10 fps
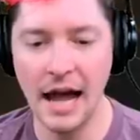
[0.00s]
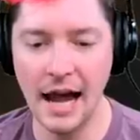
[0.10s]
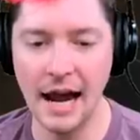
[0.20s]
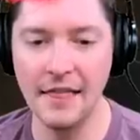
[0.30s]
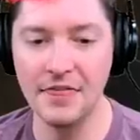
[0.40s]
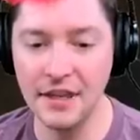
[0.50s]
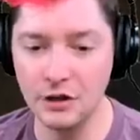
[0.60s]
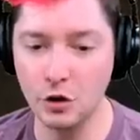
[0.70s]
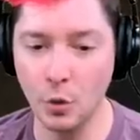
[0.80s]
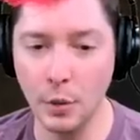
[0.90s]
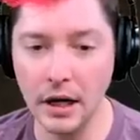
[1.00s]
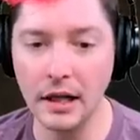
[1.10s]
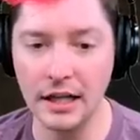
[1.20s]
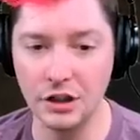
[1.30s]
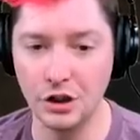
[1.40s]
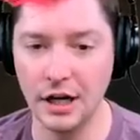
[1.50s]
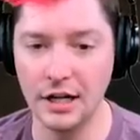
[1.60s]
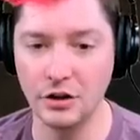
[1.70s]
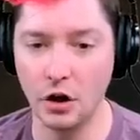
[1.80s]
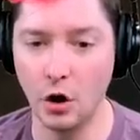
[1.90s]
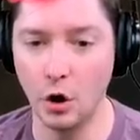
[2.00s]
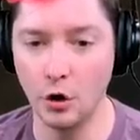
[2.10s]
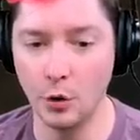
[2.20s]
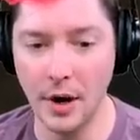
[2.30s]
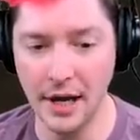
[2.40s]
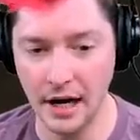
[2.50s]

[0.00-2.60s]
and this will enchant all the way